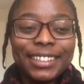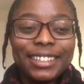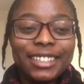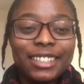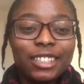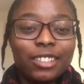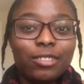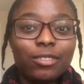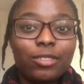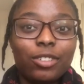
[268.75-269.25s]

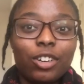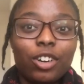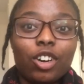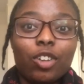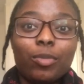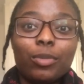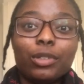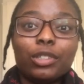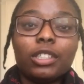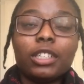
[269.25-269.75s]
you are
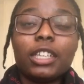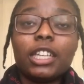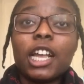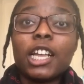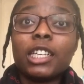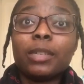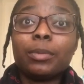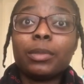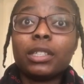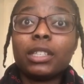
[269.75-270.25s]
almost
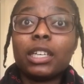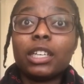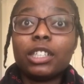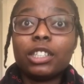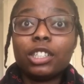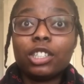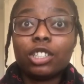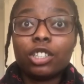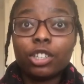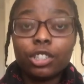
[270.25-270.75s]
1,000%
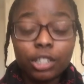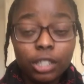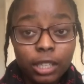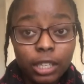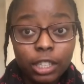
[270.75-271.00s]
certain